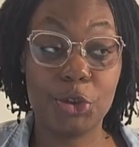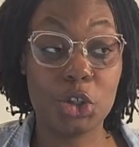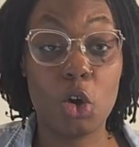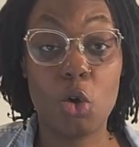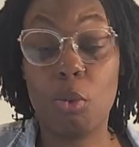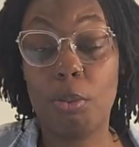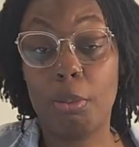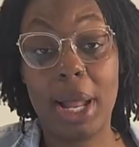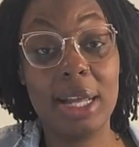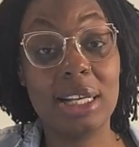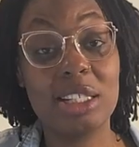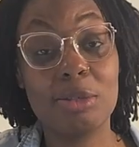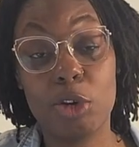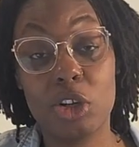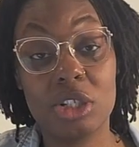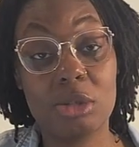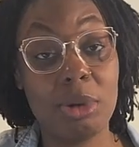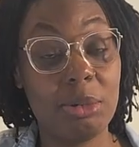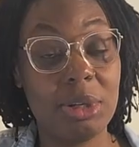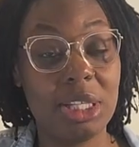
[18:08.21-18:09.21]
So my
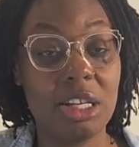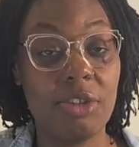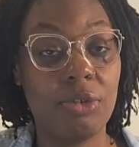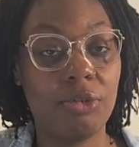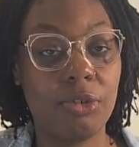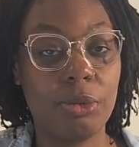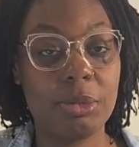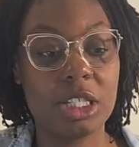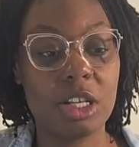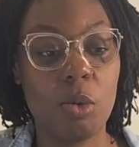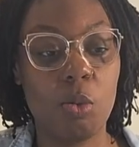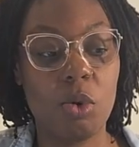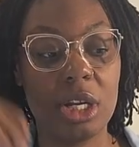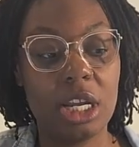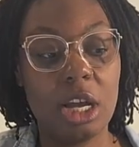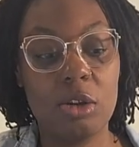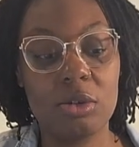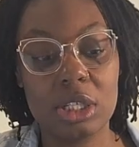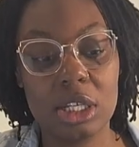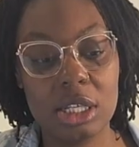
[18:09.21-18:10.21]
experience may be different from someone
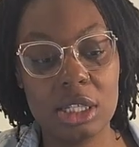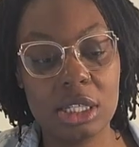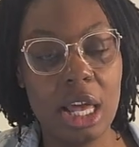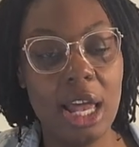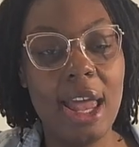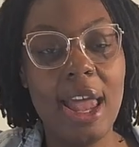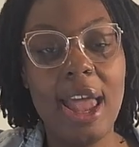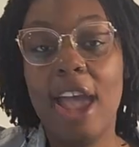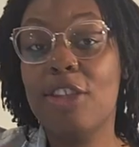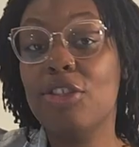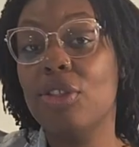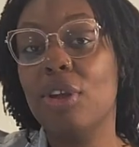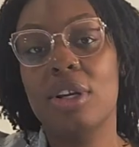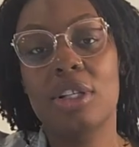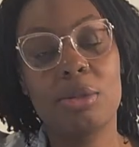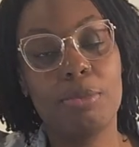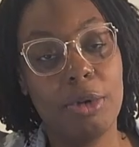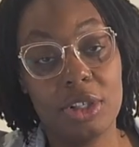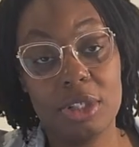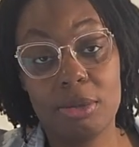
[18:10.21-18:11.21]
else's, and their
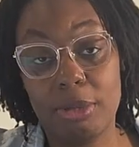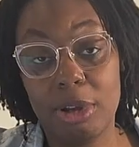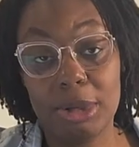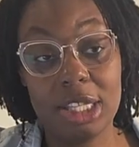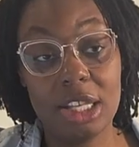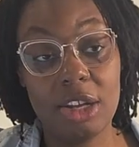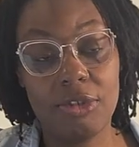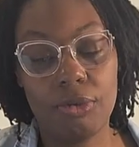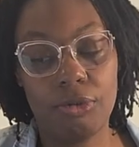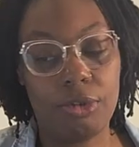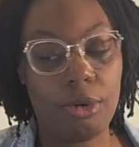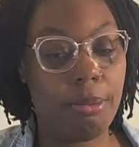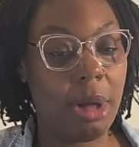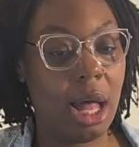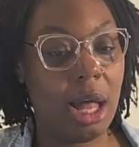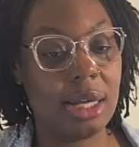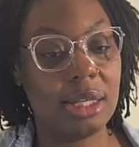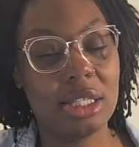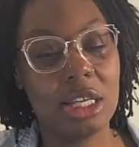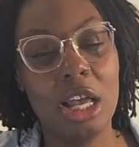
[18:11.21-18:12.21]
experience may be different from
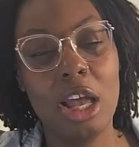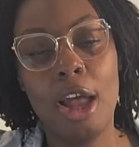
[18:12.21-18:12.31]
mine.